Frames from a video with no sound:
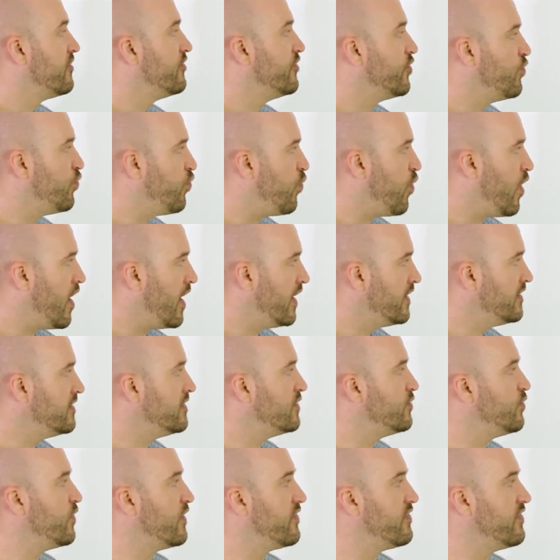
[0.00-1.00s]
the
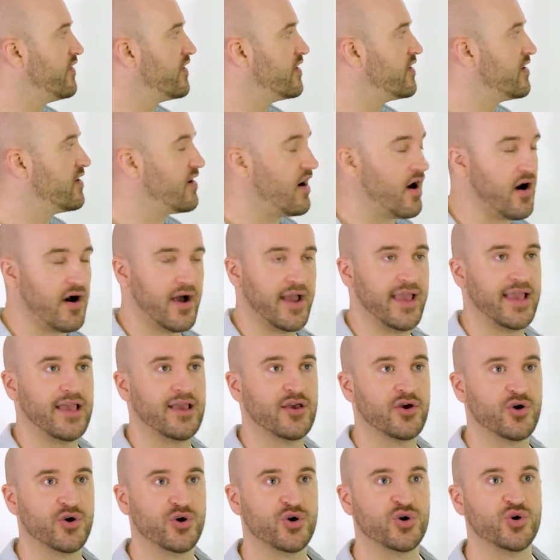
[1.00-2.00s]
one with the
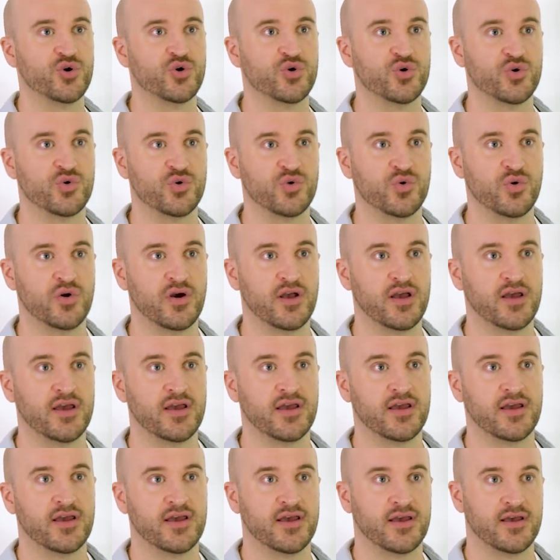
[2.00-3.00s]
guy who
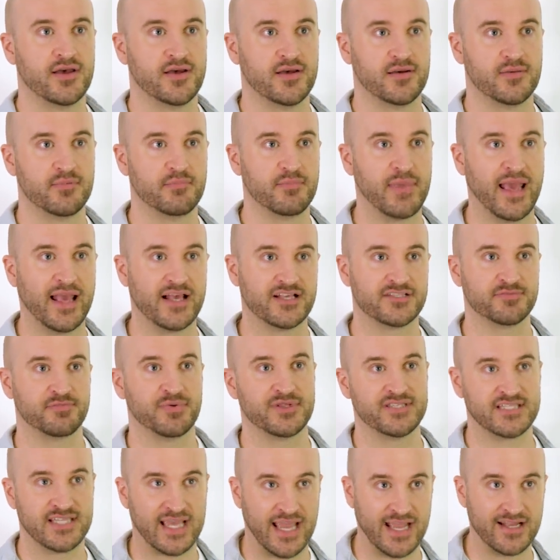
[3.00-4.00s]
makes
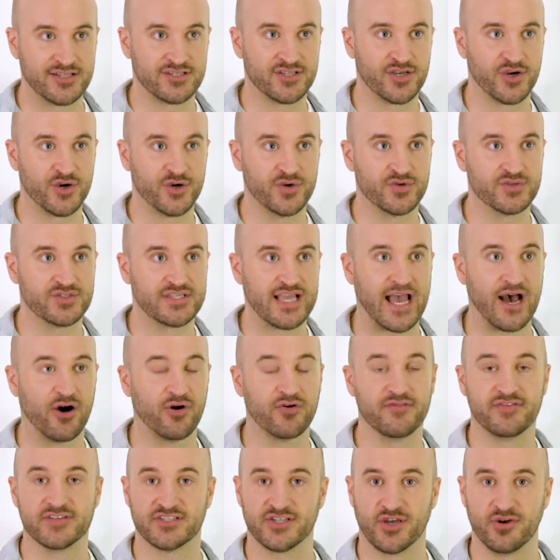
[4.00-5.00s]
potatoes
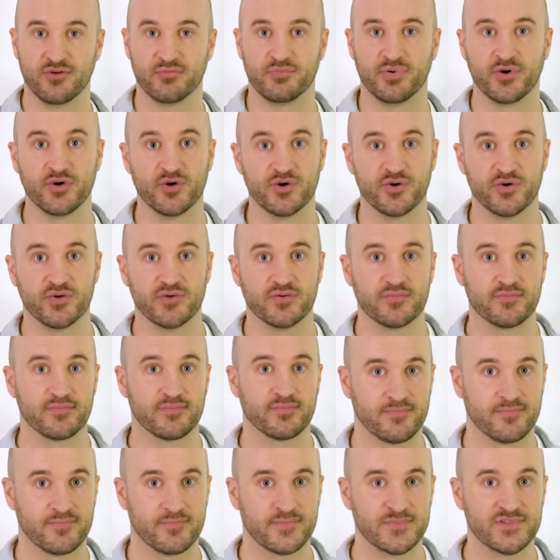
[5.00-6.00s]
out of his own poo.
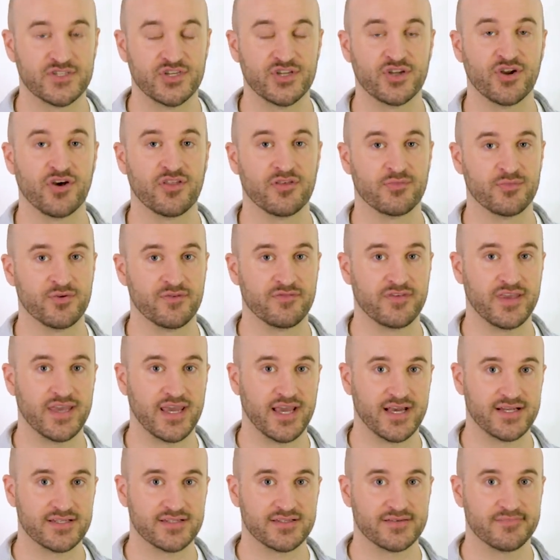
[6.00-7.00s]
Do you know the movie
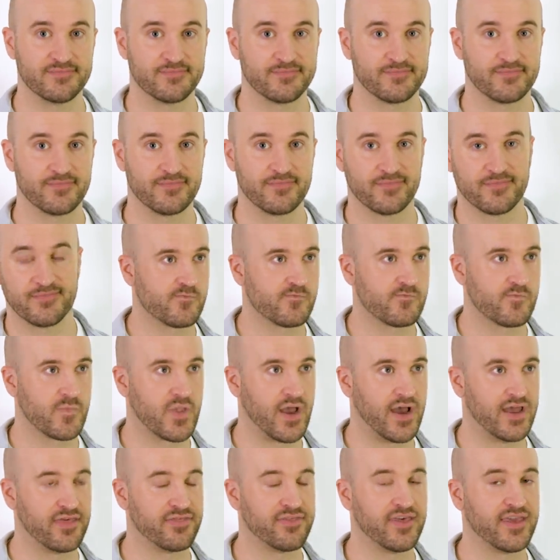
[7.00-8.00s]
yet?
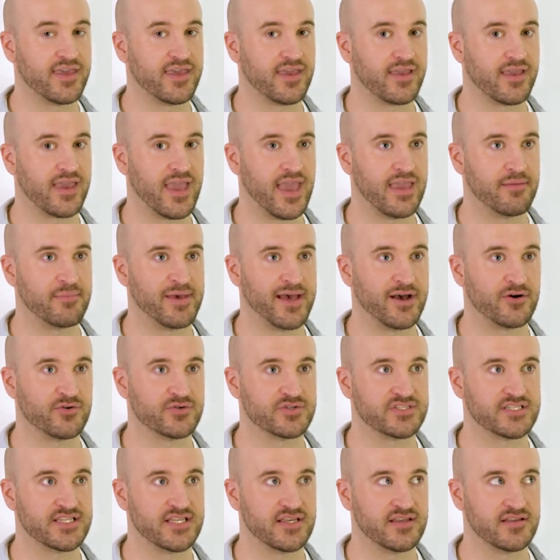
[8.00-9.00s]
I think it came
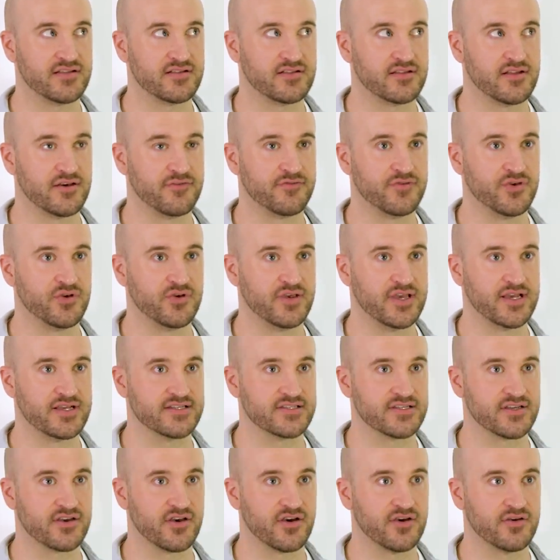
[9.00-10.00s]
out a few
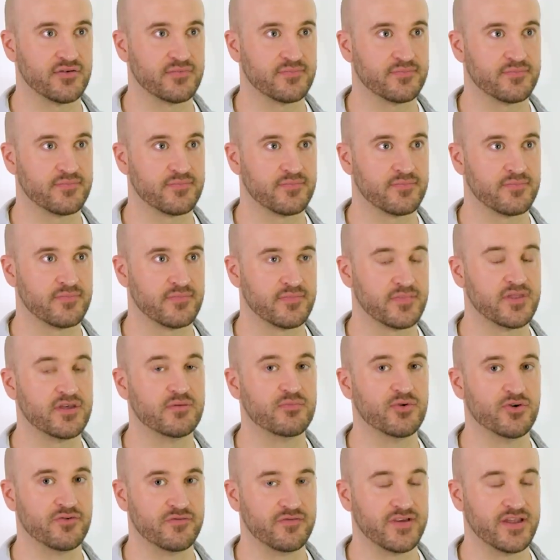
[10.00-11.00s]
years ago.
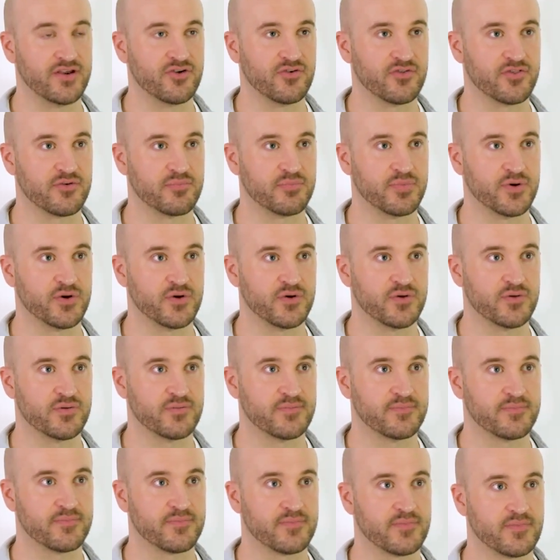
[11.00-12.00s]
The movie, not the poo.
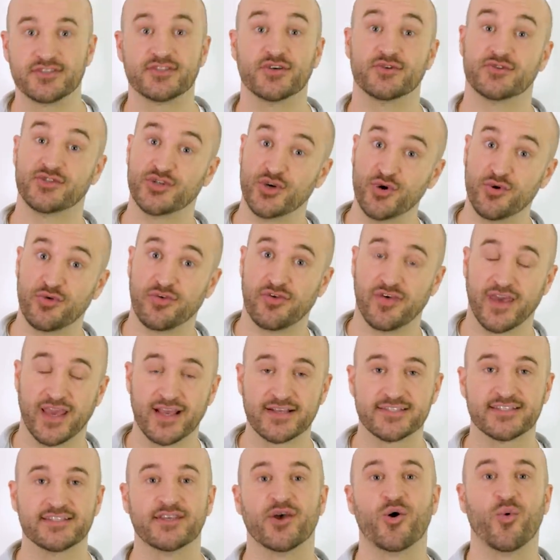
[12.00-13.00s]
So two
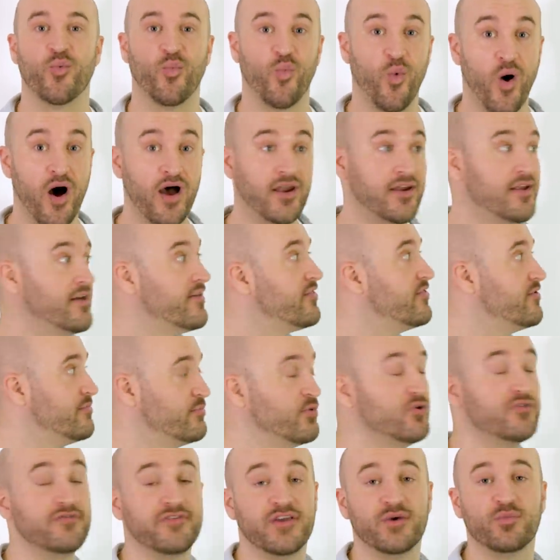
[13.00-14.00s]
things. One, the
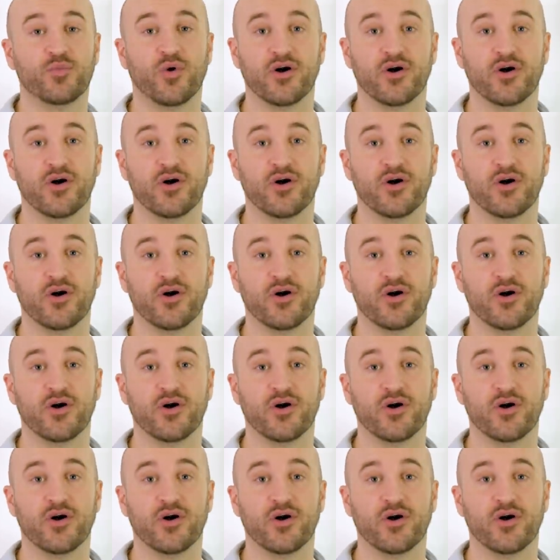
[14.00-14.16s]
movie